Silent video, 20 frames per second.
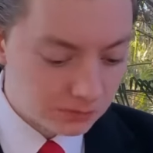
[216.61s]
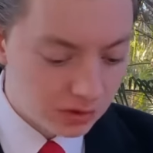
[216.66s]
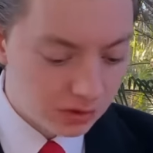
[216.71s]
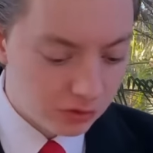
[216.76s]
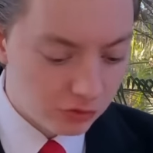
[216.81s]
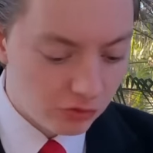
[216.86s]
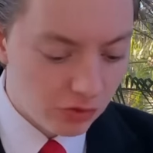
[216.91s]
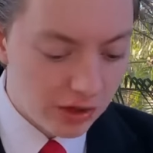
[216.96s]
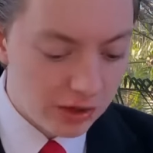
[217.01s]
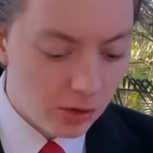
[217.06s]

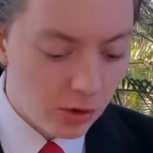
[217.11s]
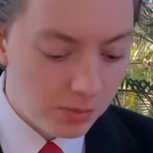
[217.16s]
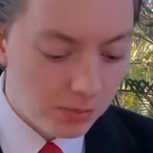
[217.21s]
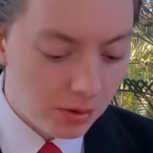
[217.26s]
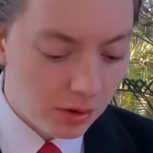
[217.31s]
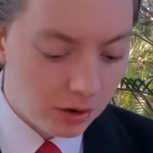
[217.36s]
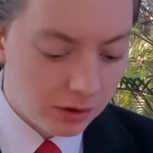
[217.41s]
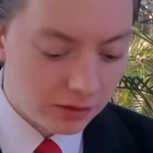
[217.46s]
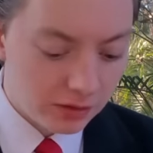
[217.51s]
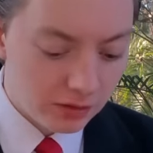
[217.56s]
going to try all
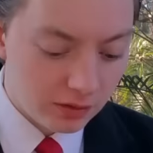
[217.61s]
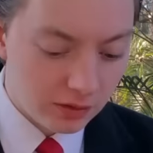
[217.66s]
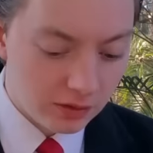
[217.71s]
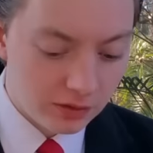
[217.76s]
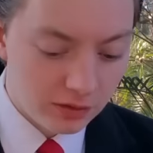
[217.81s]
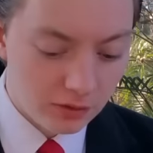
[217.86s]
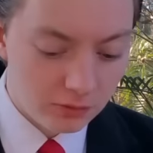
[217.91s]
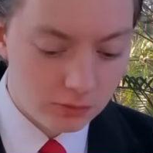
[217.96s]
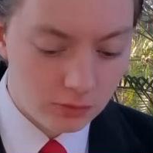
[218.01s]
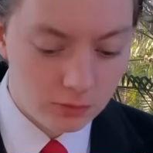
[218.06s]
parts of
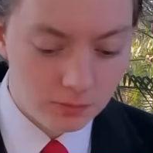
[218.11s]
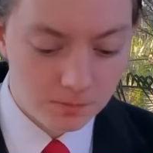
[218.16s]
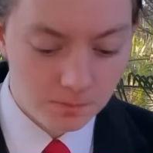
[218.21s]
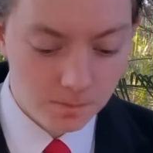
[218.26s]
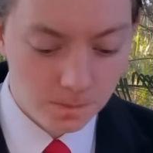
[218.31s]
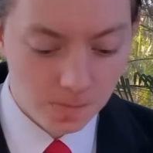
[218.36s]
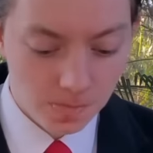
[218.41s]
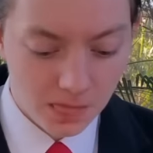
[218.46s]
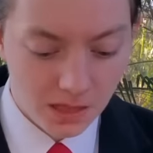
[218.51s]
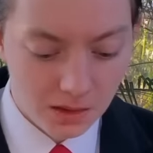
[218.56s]
this, so
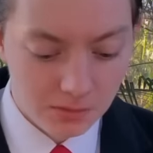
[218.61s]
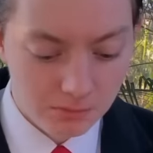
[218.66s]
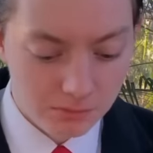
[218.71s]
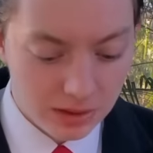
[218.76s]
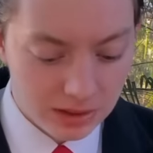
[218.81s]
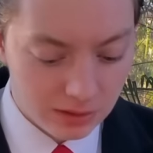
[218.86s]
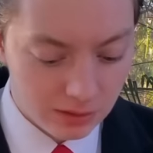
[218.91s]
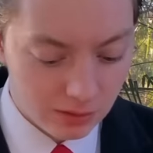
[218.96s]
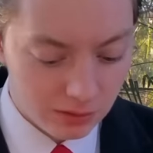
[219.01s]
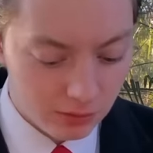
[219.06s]
we'll
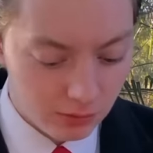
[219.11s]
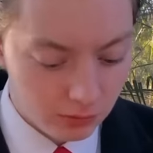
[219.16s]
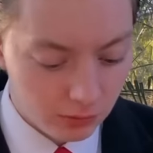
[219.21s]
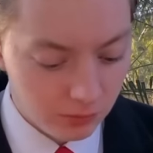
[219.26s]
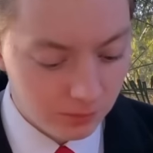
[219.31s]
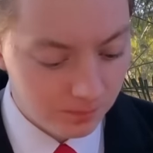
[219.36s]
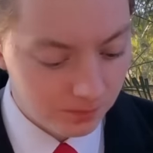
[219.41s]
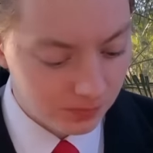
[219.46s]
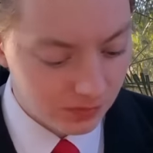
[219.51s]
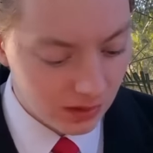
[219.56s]
like this
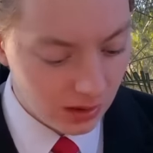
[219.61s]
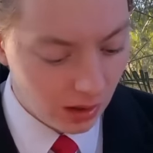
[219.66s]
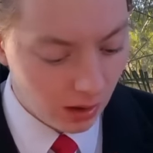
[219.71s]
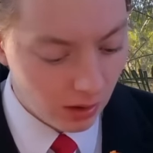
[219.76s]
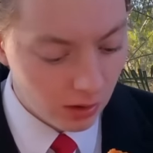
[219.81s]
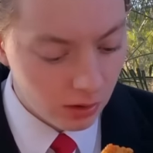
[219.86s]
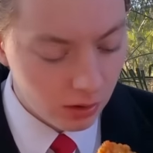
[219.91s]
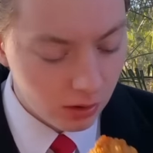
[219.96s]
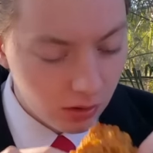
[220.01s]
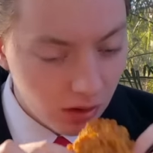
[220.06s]
little
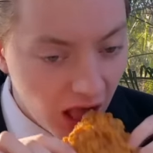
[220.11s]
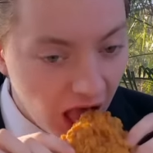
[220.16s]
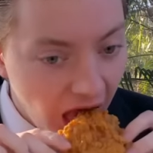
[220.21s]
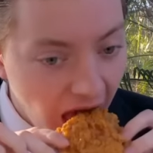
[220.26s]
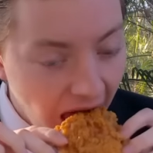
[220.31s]
thing here.